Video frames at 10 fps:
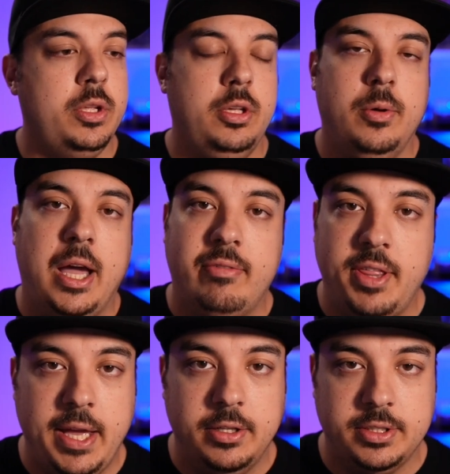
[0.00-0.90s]
You have
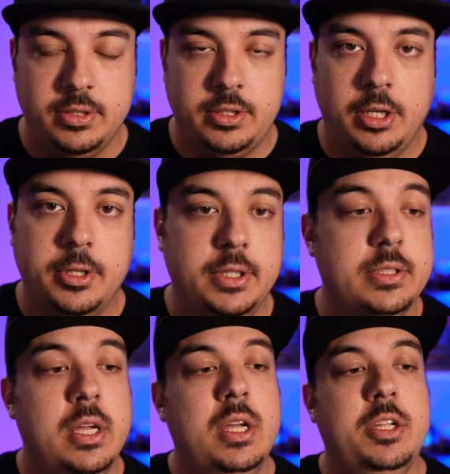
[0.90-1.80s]
1,000
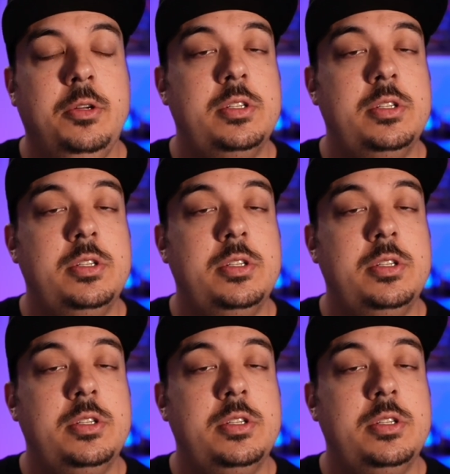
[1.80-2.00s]
tokens, you